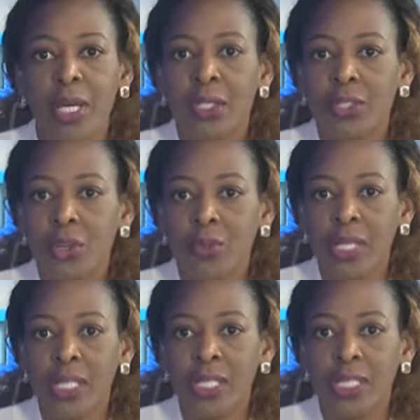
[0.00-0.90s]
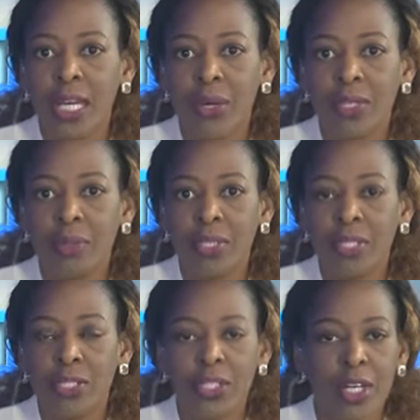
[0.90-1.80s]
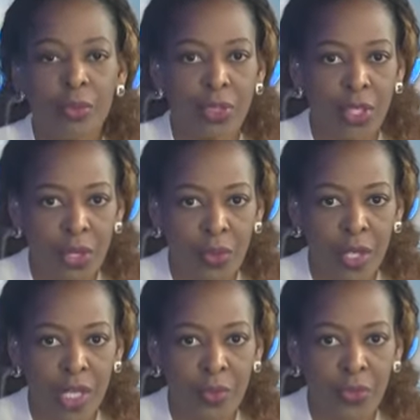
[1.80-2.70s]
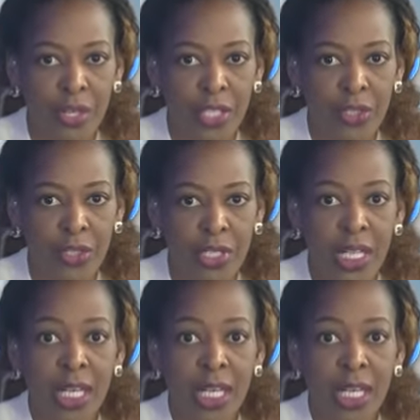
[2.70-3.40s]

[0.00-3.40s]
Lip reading: Tomie is now on a mission to help young working professionals